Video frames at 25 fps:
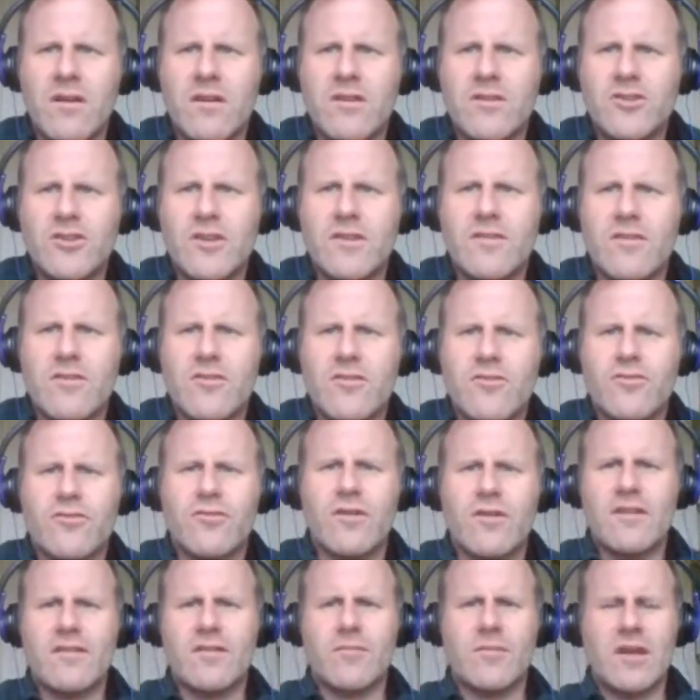Jesus
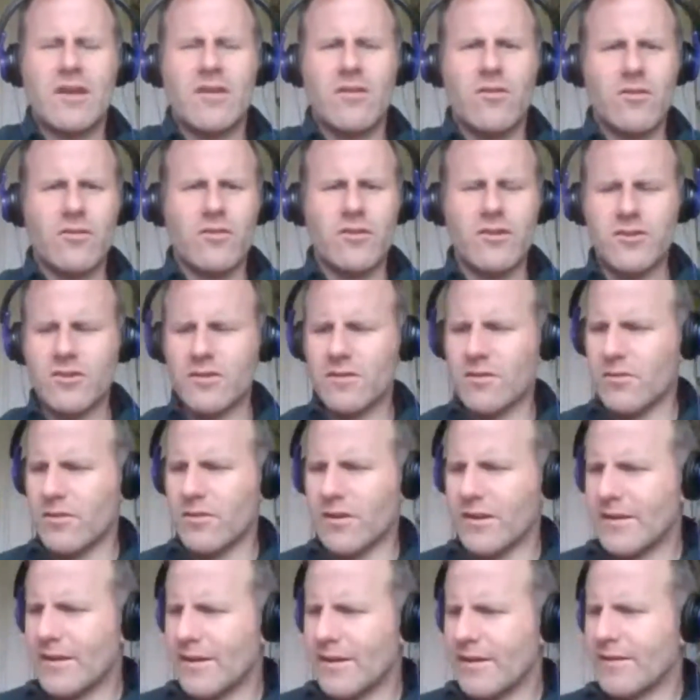Christ, I'm getting hungry just
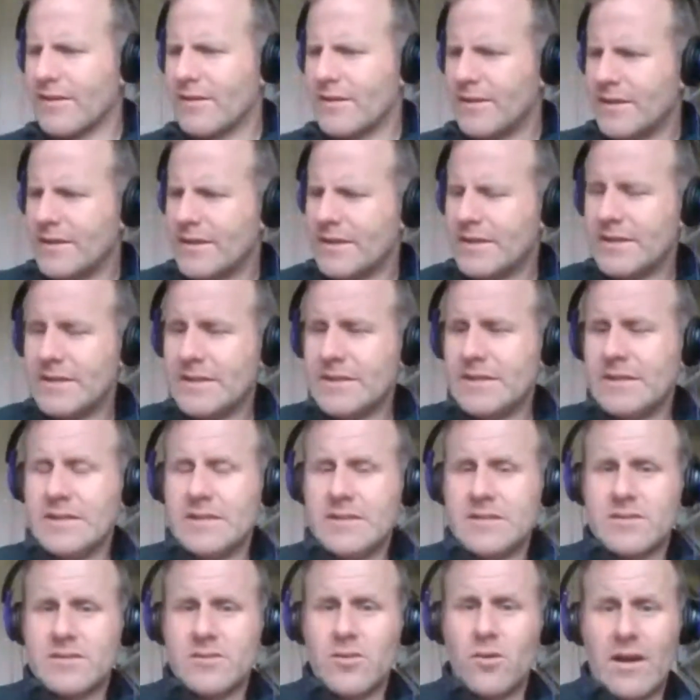looking at that.
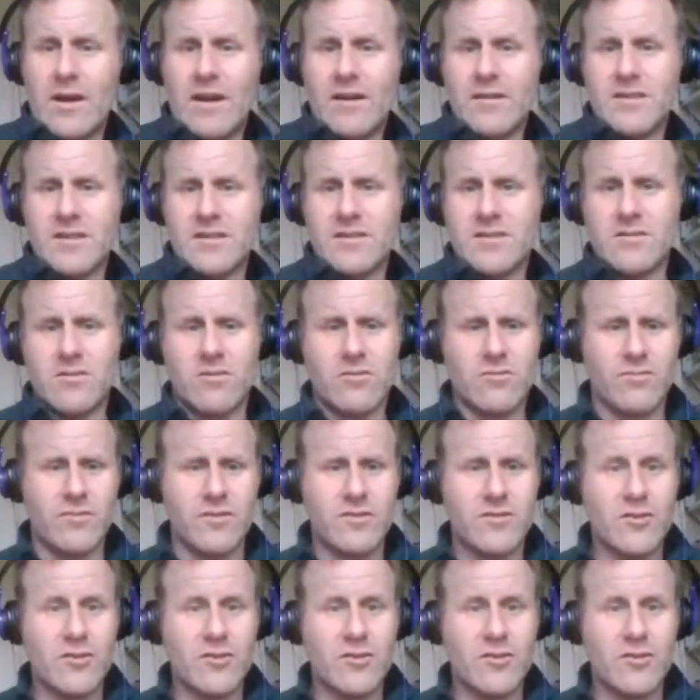So Arctic Stone.